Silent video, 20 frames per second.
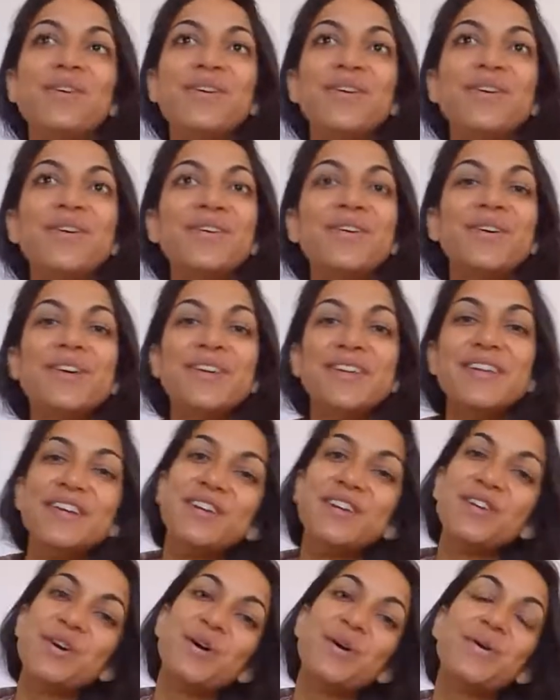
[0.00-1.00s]
oh,
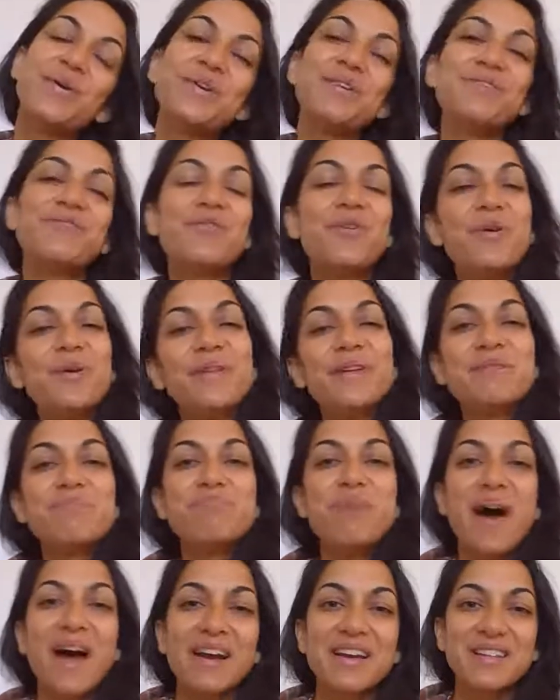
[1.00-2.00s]
and
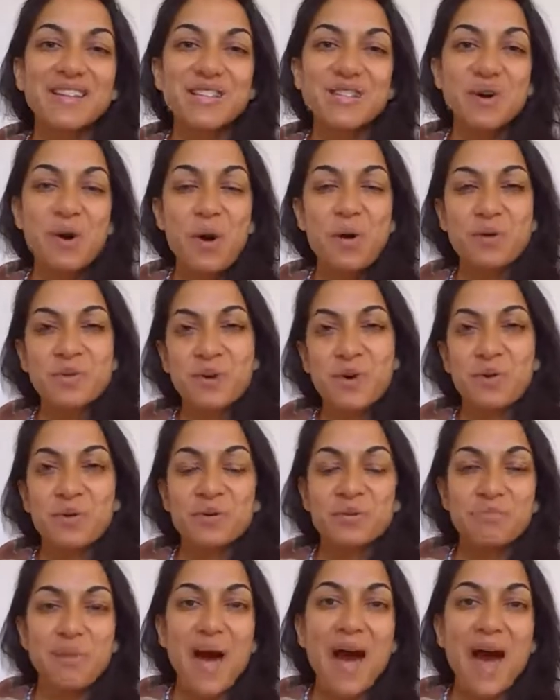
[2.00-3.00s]
falling back into those
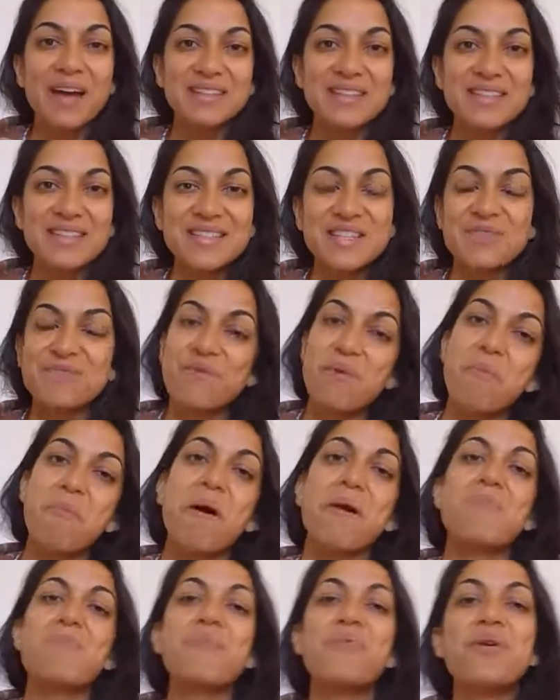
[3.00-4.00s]
old patterns and
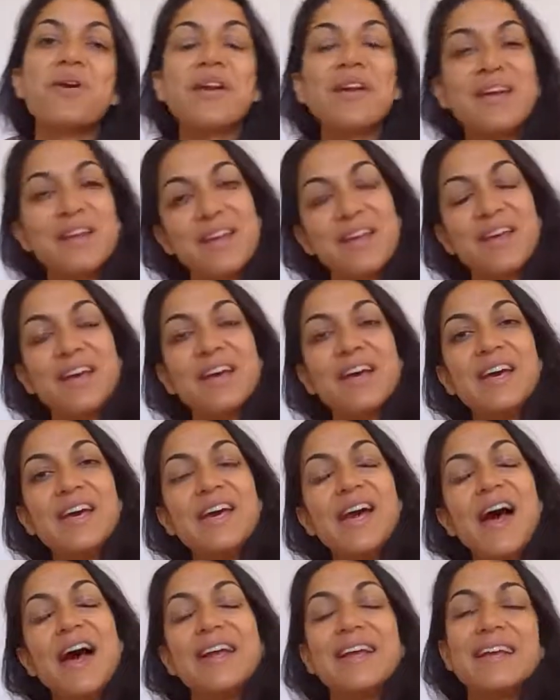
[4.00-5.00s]
remembering
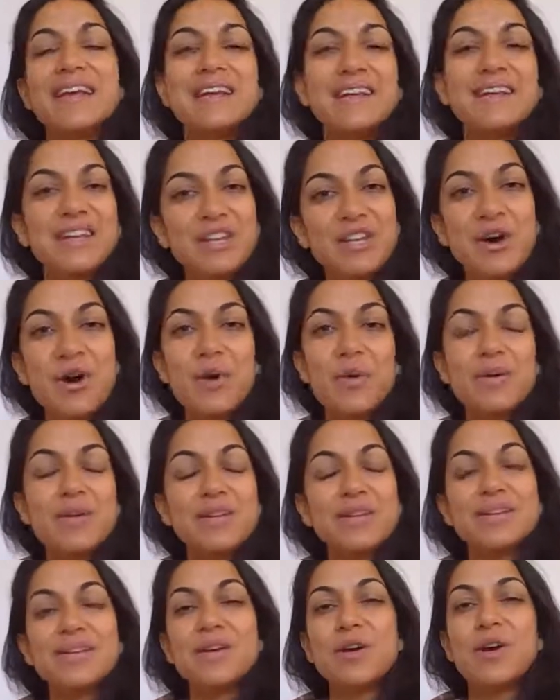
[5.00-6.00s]

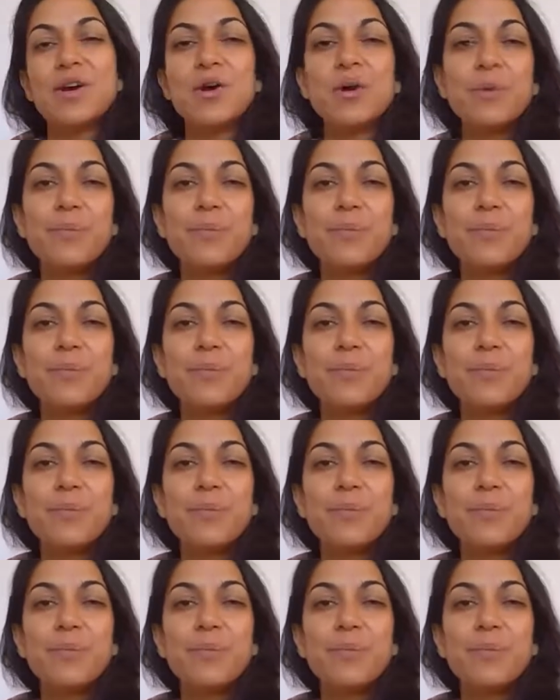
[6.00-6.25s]
and